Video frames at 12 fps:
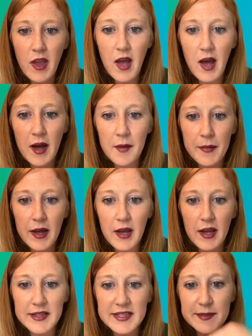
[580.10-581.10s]
Um,
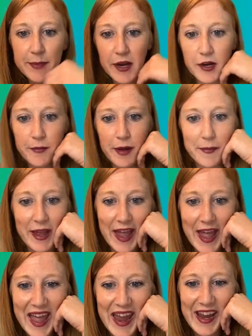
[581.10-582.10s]
inspired mama,
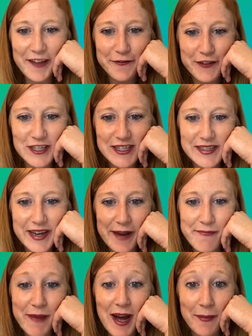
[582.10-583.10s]
hey, first
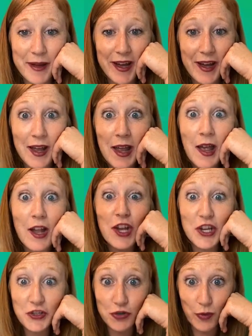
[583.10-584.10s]
time mama,
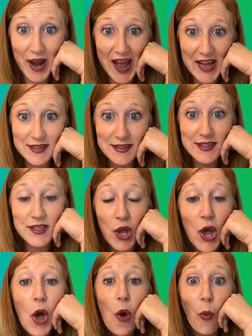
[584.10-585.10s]
congrats,
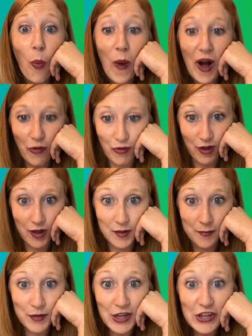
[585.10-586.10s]

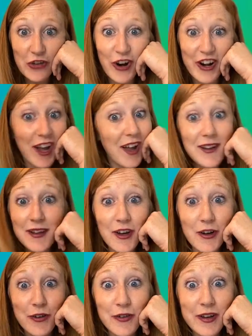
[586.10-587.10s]
welcome. You are not
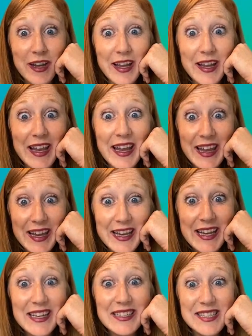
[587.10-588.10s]
alone in
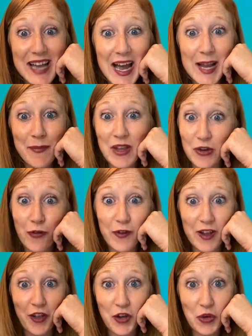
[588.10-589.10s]
any time that you
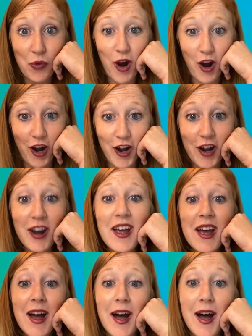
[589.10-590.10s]
feel like you are.
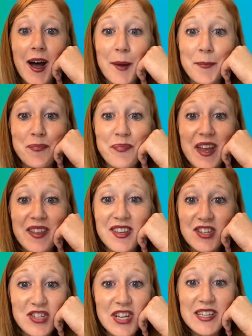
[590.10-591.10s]
Um, and
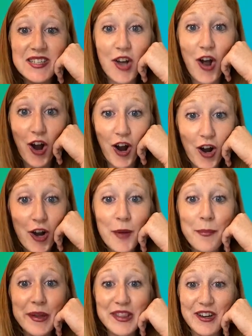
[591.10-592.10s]
this shit is
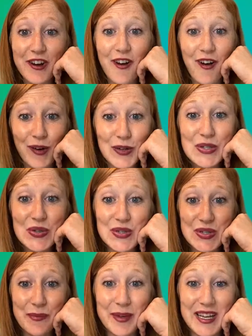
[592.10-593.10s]
hard, but there are also
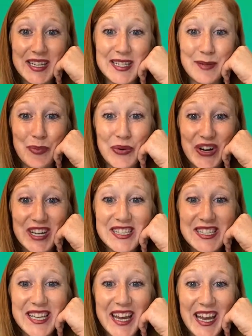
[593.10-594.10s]
so many
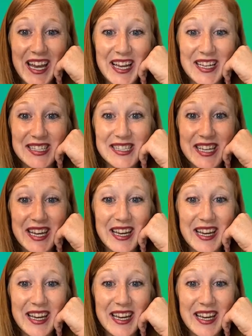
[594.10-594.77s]
supports and